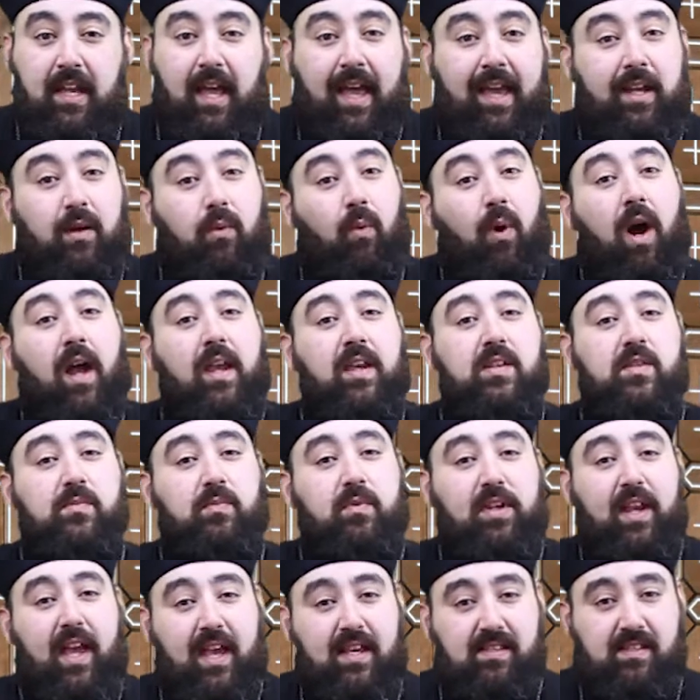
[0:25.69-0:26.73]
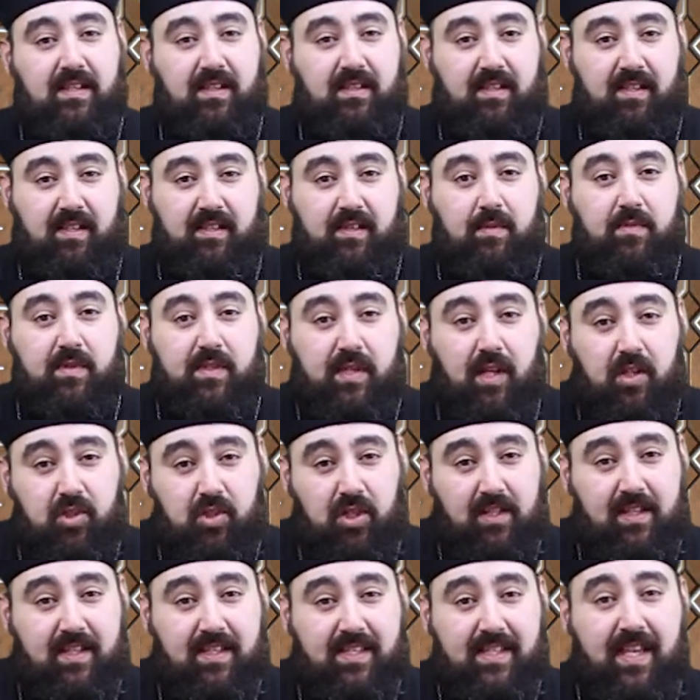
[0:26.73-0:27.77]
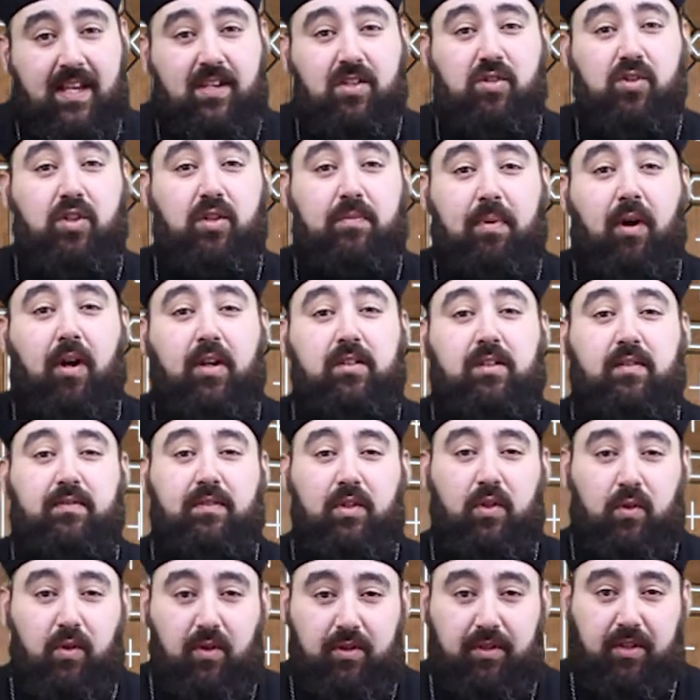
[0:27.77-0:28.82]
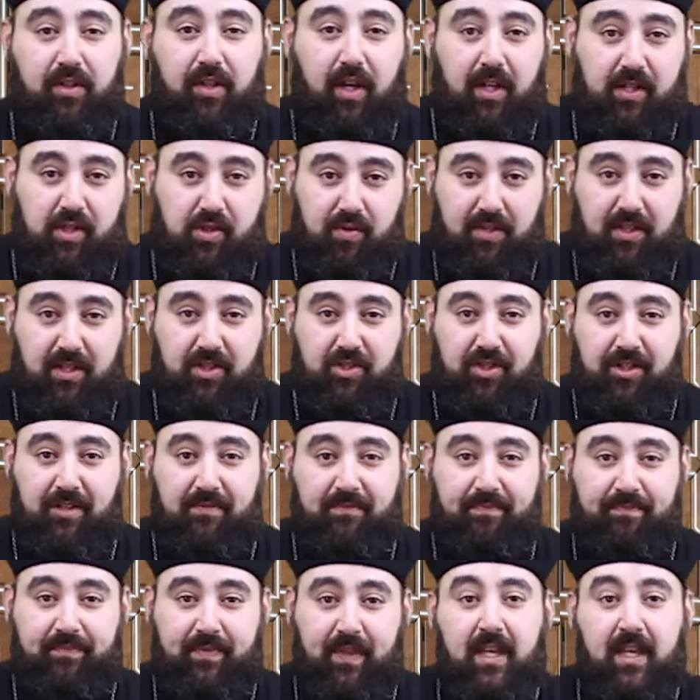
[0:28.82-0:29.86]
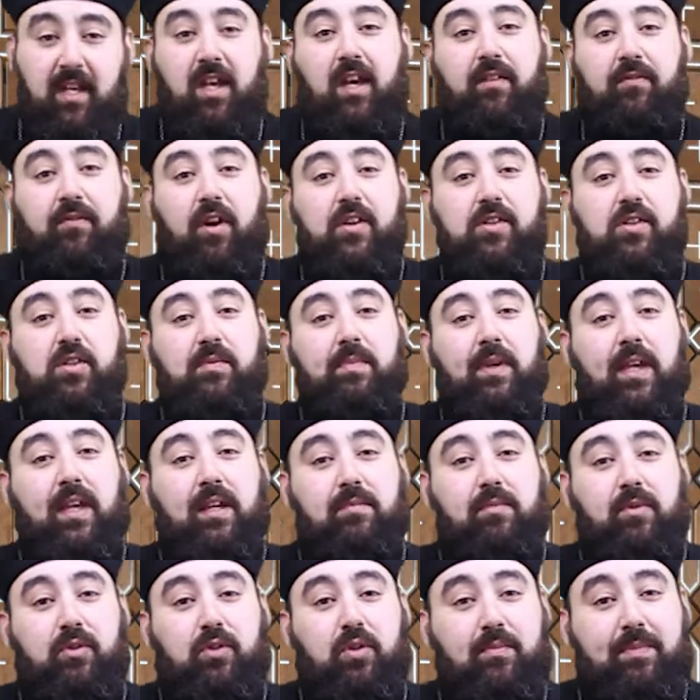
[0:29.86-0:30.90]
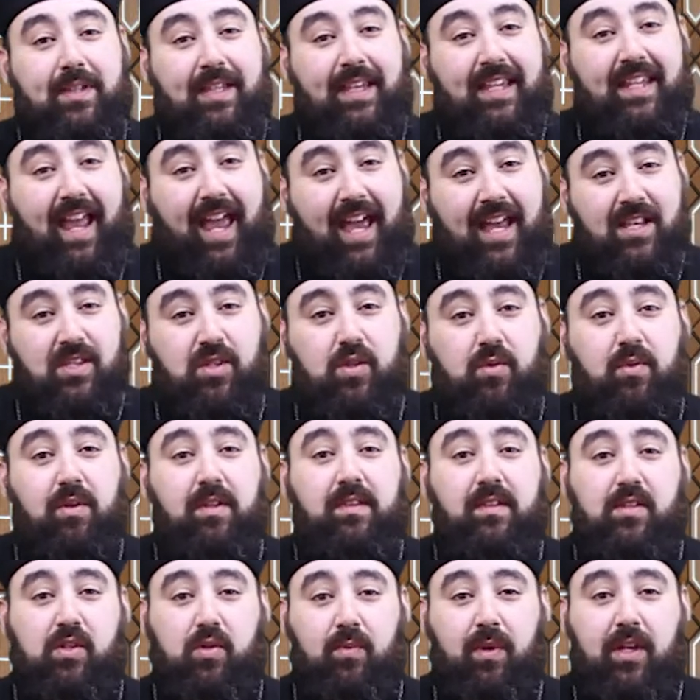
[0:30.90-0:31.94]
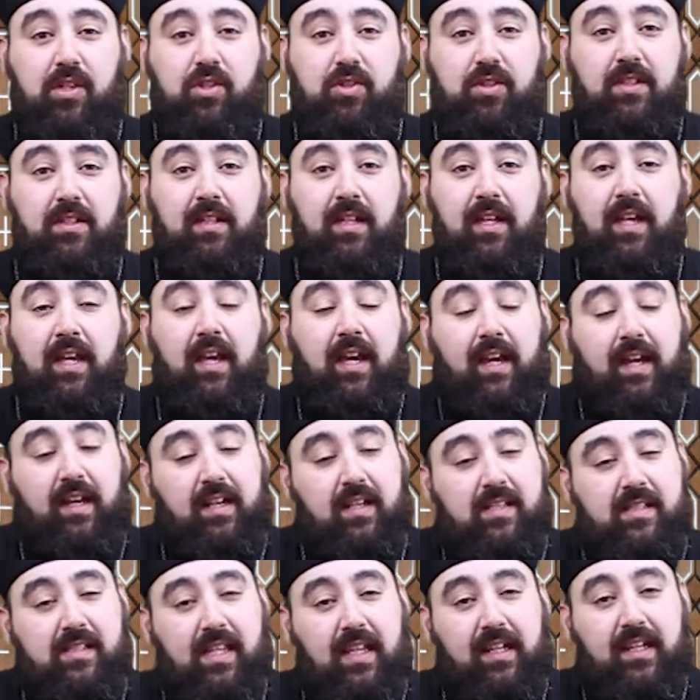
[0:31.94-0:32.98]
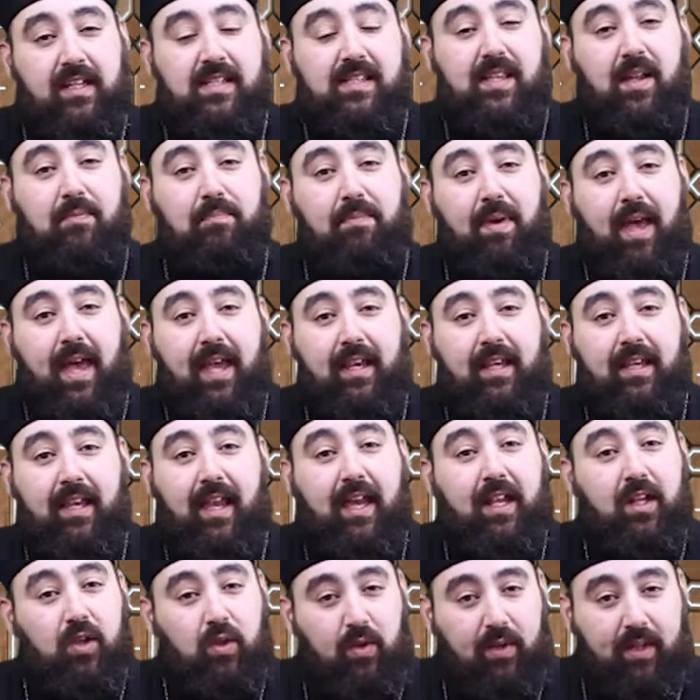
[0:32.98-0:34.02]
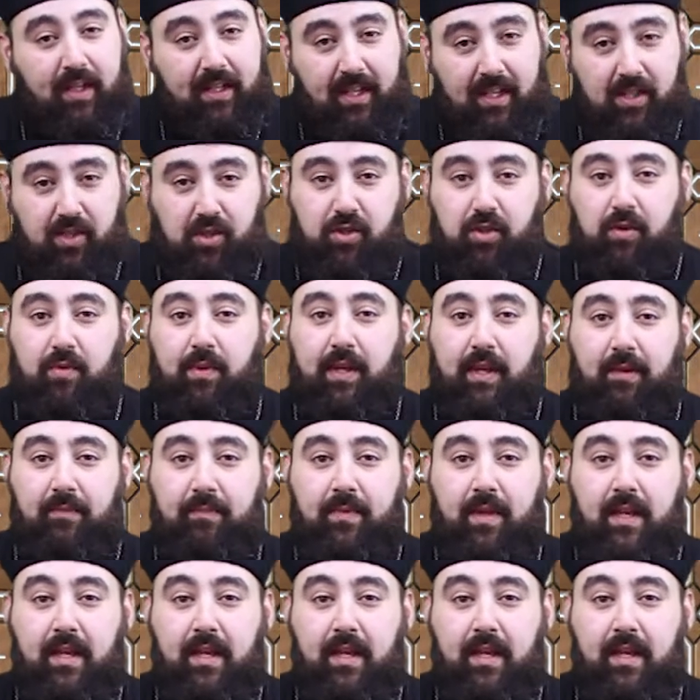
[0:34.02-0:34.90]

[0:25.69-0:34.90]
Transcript: And why is monasticism such an essential part of the Orthodox tradition? For us to be able to begin answering this question, let us take a step back and look at history.